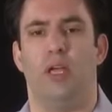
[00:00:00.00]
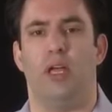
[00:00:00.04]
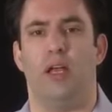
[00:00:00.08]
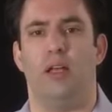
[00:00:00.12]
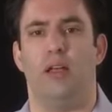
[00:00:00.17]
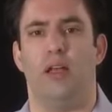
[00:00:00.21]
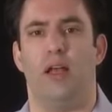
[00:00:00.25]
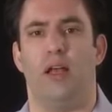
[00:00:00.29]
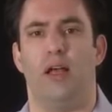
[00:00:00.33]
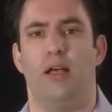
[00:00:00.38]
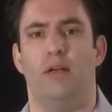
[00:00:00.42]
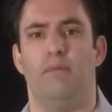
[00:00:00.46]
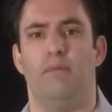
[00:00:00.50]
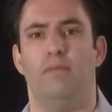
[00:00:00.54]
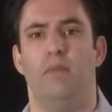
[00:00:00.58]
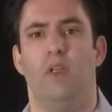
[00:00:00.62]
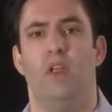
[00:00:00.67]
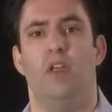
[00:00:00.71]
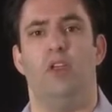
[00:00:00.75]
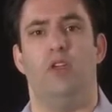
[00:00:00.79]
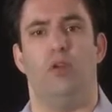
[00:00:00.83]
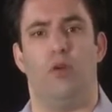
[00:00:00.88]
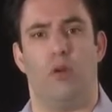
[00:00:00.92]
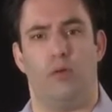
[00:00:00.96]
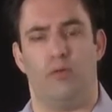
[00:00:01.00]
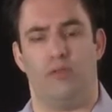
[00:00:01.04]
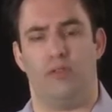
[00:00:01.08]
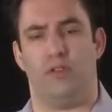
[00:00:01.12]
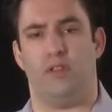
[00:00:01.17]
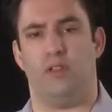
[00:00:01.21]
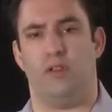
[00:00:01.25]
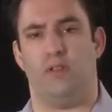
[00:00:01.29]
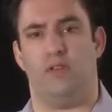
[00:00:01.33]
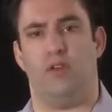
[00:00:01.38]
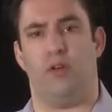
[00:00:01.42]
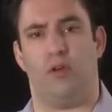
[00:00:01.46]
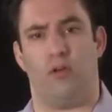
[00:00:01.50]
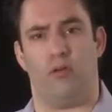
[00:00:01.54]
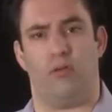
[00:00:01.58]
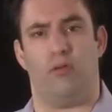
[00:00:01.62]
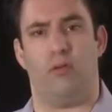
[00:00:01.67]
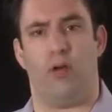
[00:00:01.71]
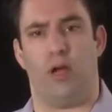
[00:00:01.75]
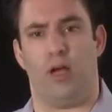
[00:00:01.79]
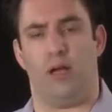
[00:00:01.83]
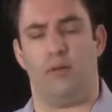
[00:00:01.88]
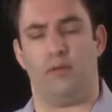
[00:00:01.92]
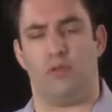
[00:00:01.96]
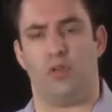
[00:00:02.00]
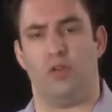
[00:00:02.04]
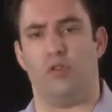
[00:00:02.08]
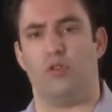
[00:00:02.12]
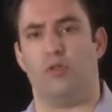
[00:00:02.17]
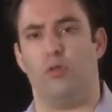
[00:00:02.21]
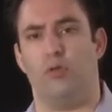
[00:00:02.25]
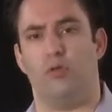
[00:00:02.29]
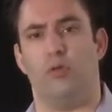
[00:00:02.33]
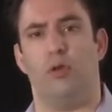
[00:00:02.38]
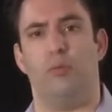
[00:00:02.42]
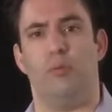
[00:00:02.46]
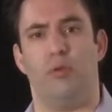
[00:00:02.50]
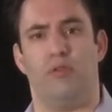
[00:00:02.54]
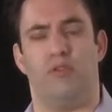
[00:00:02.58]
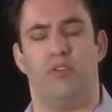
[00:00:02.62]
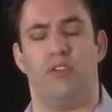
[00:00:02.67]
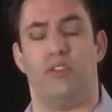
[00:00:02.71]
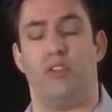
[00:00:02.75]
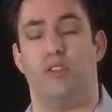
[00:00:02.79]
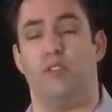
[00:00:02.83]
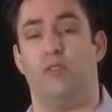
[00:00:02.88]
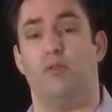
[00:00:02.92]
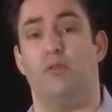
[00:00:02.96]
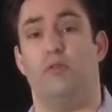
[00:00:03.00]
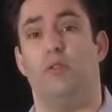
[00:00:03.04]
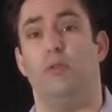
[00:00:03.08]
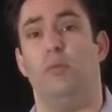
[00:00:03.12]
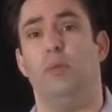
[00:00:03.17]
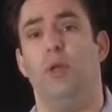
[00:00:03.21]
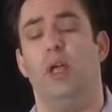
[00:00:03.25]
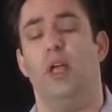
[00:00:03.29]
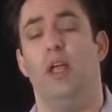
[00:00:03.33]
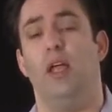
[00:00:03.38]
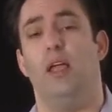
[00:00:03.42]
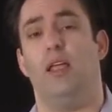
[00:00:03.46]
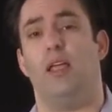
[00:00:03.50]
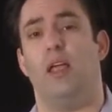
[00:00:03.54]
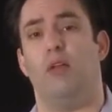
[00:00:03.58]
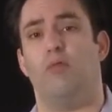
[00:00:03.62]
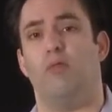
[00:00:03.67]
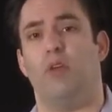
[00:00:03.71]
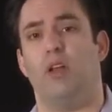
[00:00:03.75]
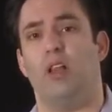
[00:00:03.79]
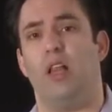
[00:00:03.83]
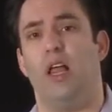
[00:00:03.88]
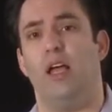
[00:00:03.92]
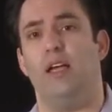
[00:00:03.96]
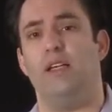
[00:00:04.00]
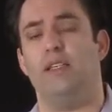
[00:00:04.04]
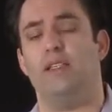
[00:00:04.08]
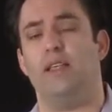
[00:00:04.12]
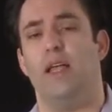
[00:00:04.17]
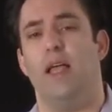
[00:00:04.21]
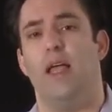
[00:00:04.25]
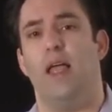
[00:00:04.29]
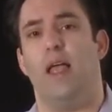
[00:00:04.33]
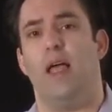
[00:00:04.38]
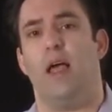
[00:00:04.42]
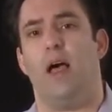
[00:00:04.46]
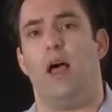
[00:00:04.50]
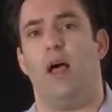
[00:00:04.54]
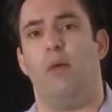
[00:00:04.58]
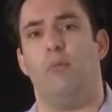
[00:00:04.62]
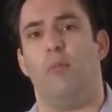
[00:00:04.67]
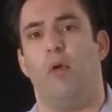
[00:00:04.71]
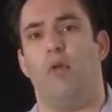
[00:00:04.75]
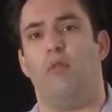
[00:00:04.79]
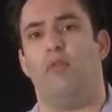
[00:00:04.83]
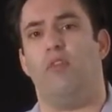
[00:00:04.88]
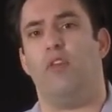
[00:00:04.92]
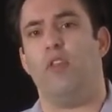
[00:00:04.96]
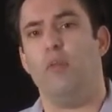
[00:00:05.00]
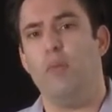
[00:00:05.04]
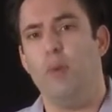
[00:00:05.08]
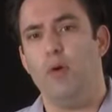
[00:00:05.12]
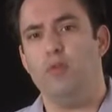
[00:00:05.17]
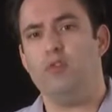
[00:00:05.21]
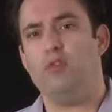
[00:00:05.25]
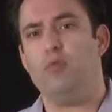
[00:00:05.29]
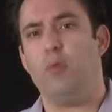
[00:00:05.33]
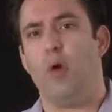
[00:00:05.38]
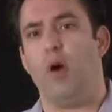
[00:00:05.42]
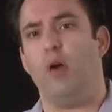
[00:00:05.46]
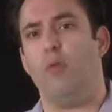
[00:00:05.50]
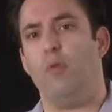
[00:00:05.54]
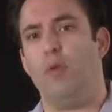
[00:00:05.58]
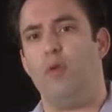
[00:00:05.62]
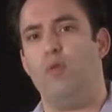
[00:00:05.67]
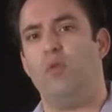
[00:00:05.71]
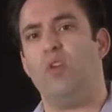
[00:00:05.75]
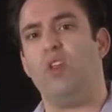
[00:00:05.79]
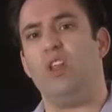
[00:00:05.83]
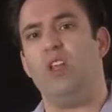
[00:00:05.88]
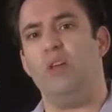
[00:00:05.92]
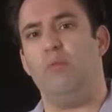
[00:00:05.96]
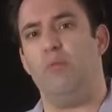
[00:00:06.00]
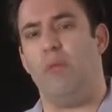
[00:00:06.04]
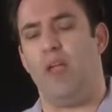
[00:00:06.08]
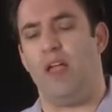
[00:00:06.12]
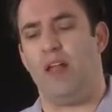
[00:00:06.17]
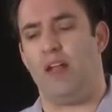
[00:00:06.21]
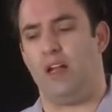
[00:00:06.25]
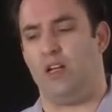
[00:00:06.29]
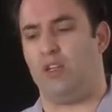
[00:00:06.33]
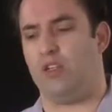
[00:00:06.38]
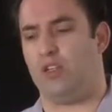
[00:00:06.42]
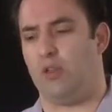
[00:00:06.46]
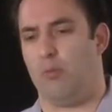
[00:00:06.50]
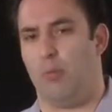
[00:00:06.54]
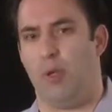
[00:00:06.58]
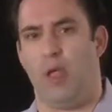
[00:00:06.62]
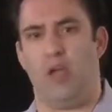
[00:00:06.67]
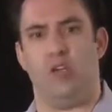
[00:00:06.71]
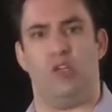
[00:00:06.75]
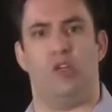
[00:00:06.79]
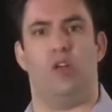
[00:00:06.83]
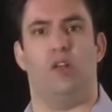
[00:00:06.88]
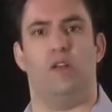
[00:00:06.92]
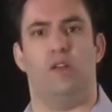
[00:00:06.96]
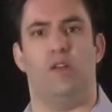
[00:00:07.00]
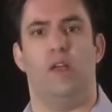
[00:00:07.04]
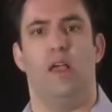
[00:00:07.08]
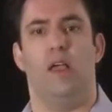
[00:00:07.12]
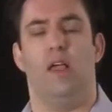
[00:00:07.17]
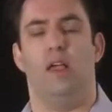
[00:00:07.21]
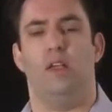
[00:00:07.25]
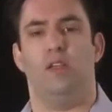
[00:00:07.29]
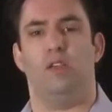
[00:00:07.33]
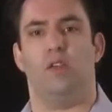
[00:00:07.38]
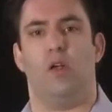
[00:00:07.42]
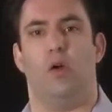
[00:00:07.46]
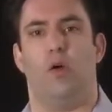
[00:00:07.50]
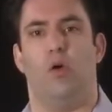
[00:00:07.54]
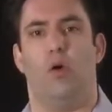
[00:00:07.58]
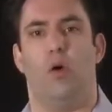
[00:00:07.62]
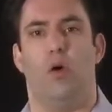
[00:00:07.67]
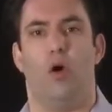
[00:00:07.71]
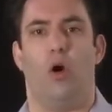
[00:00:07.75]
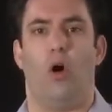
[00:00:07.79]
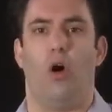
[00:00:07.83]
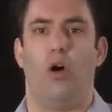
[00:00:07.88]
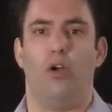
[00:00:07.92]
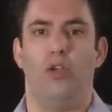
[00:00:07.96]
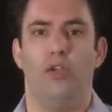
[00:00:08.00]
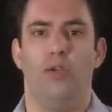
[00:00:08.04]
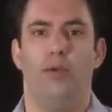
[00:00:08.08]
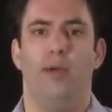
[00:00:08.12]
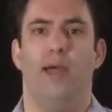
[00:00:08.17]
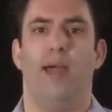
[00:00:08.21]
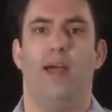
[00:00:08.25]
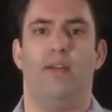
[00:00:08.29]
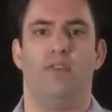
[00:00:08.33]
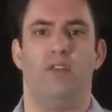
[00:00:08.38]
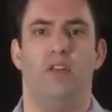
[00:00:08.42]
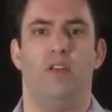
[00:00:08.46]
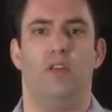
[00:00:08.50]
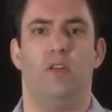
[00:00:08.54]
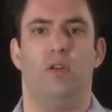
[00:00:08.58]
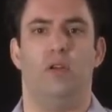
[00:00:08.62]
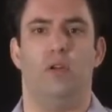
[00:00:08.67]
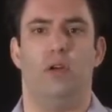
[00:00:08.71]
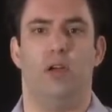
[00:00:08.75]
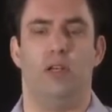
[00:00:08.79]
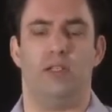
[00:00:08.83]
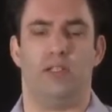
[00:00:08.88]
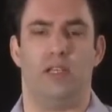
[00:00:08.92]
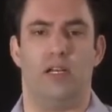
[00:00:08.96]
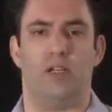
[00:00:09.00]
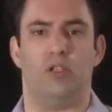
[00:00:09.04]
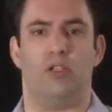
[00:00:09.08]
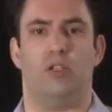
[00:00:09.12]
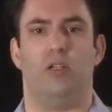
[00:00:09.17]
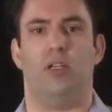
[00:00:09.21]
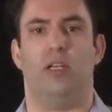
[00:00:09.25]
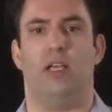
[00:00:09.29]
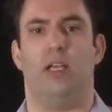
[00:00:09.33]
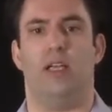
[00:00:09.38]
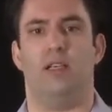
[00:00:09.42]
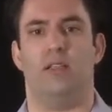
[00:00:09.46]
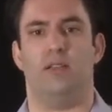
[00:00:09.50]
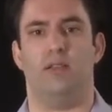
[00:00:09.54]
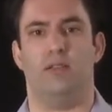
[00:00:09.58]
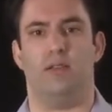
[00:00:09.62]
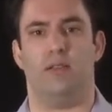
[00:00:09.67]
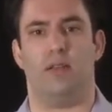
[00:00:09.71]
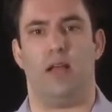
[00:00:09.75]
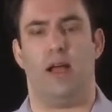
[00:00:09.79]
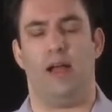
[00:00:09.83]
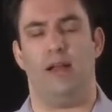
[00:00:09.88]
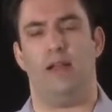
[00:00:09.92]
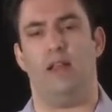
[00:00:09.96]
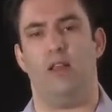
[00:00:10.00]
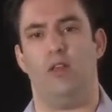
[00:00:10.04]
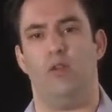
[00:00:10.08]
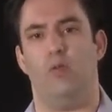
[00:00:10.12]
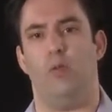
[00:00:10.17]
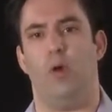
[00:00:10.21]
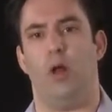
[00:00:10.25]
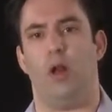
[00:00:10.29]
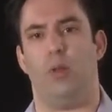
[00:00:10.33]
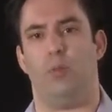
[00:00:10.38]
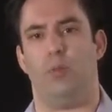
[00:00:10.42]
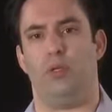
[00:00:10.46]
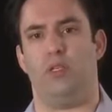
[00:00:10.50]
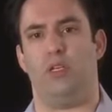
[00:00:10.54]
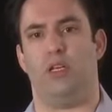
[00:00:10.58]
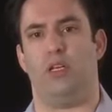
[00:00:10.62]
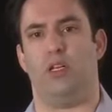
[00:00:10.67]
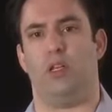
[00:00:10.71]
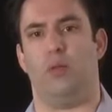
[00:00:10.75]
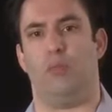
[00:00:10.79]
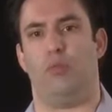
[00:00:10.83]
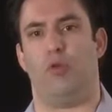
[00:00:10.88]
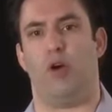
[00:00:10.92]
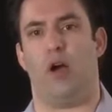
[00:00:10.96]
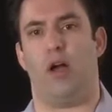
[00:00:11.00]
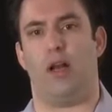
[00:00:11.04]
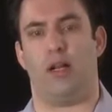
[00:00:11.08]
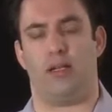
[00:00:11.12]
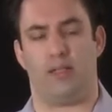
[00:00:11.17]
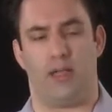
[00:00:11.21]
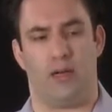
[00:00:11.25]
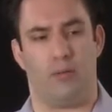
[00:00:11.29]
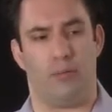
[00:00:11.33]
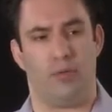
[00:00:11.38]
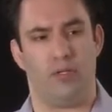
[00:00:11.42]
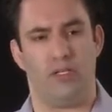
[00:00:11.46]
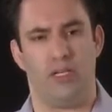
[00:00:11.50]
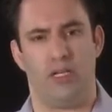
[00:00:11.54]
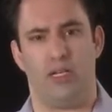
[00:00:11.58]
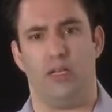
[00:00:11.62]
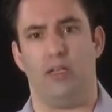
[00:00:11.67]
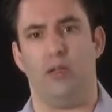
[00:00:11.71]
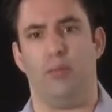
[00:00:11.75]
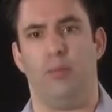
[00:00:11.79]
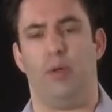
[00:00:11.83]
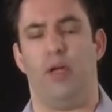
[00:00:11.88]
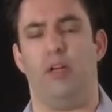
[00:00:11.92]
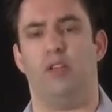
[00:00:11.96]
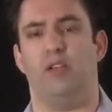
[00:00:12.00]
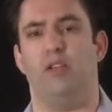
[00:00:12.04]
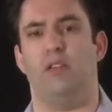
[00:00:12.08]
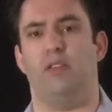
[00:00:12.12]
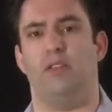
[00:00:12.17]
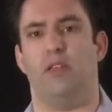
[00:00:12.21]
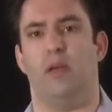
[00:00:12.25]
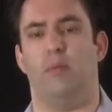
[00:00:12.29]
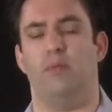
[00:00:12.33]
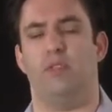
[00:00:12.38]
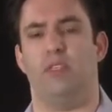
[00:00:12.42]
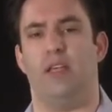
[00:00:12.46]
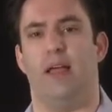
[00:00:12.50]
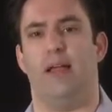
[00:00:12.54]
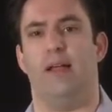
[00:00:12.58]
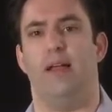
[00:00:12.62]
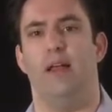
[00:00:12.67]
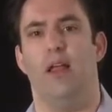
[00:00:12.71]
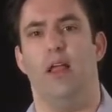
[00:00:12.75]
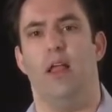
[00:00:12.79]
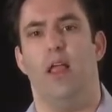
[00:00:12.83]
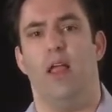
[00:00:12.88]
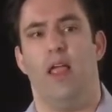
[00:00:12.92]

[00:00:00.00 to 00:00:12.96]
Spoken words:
can, your surgical group or physician group can realize. But for the most part, we really manage the patient. So all you have to do essentially is decide that you want a particular product on a particular patient subset,